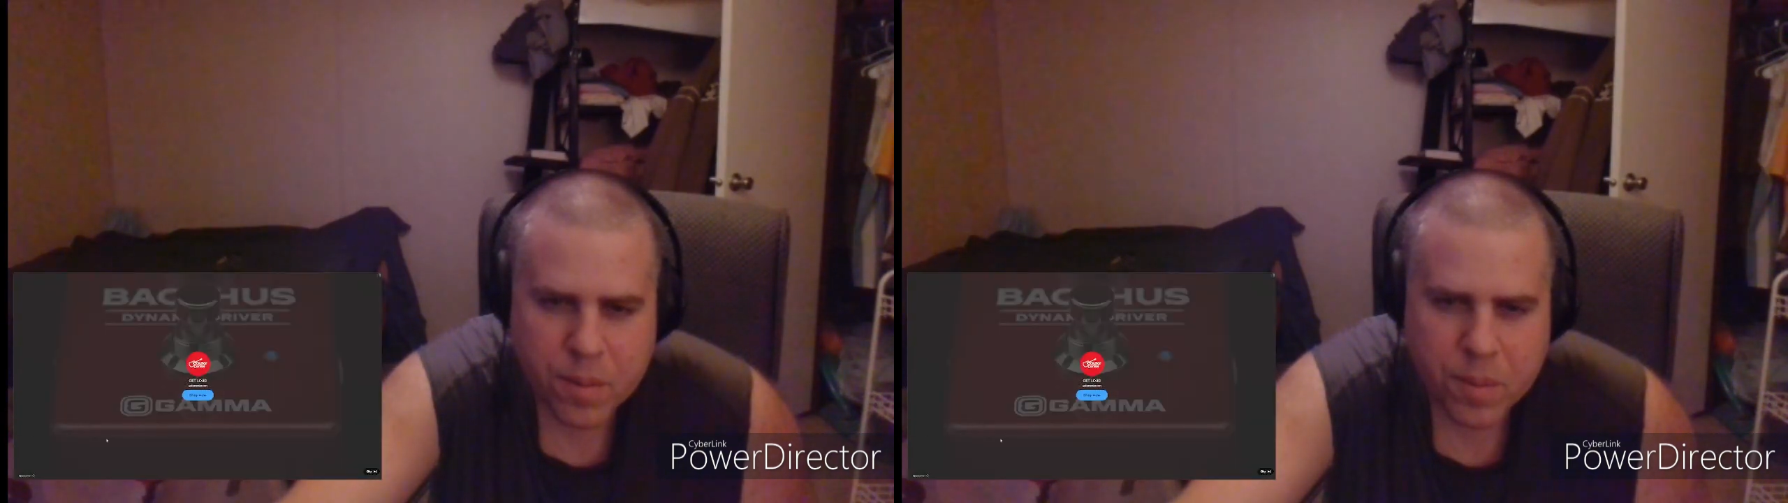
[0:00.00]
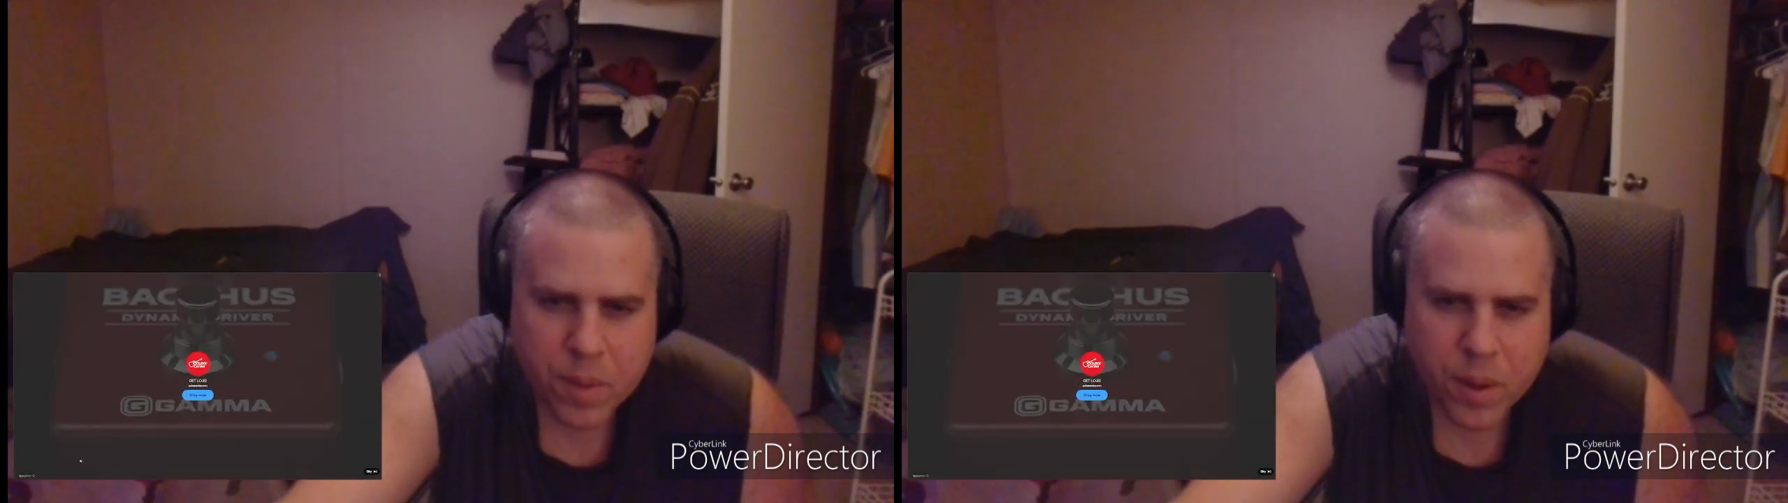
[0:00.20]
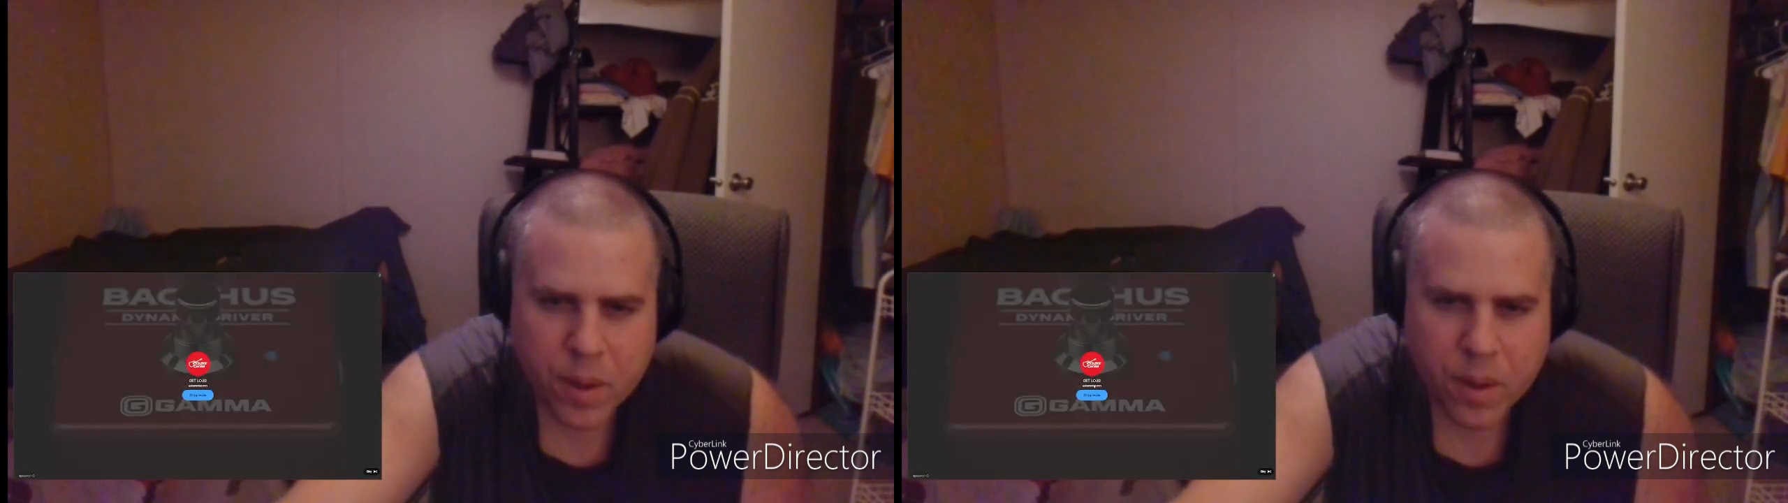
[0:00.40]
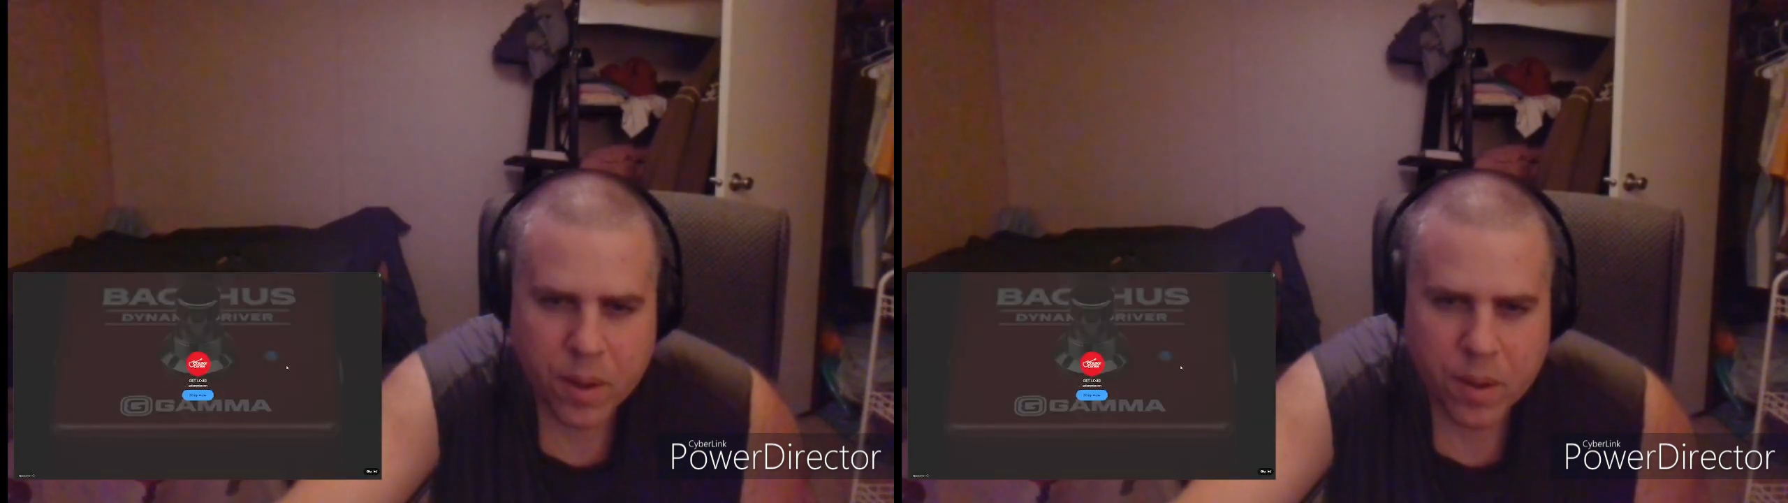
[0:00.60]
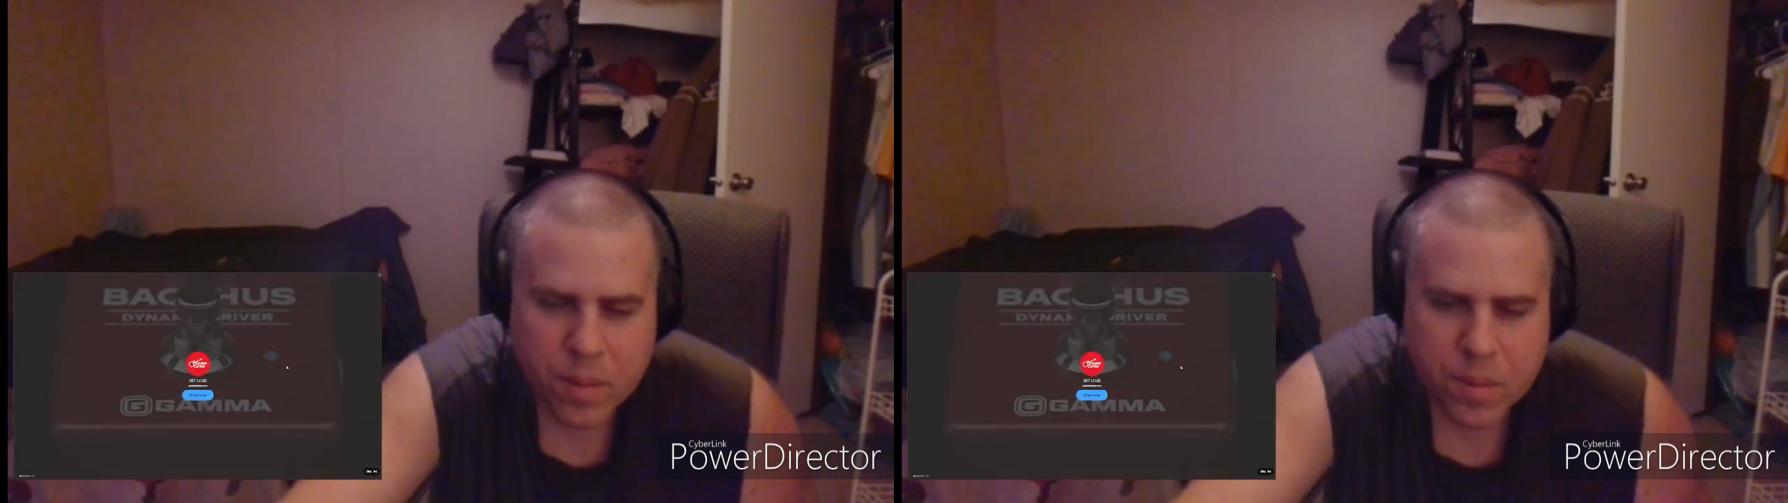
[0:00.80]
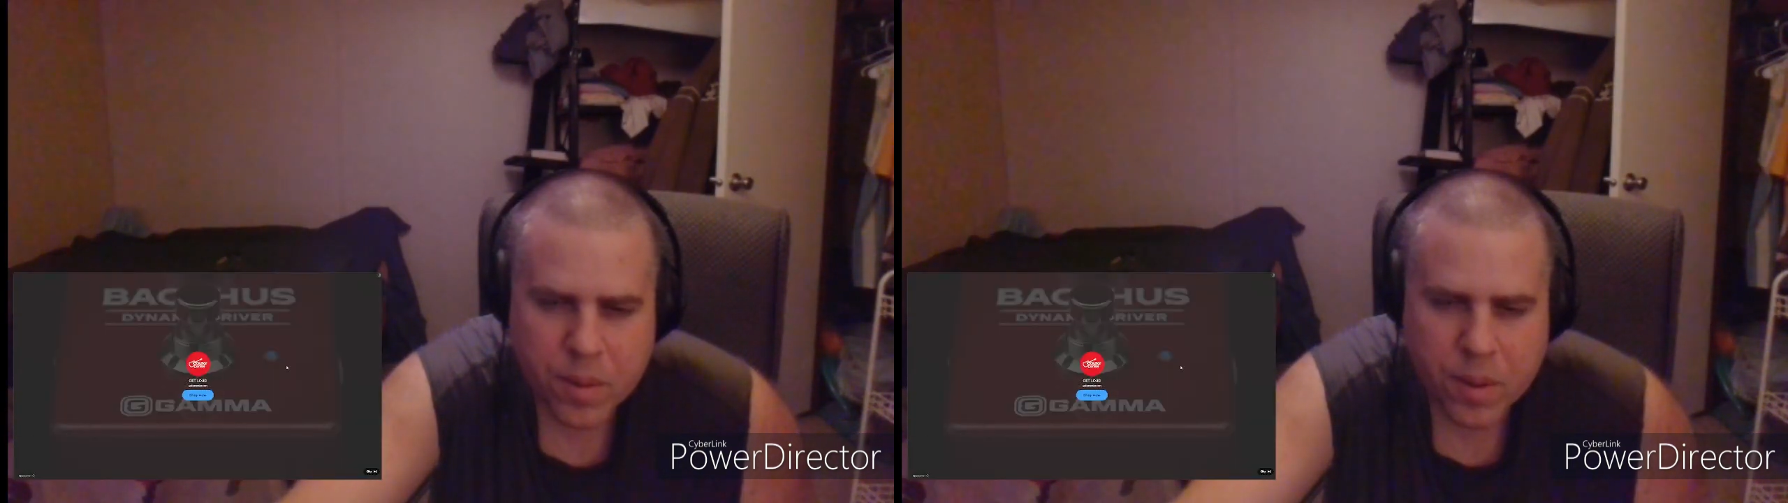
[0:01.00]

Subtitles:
but you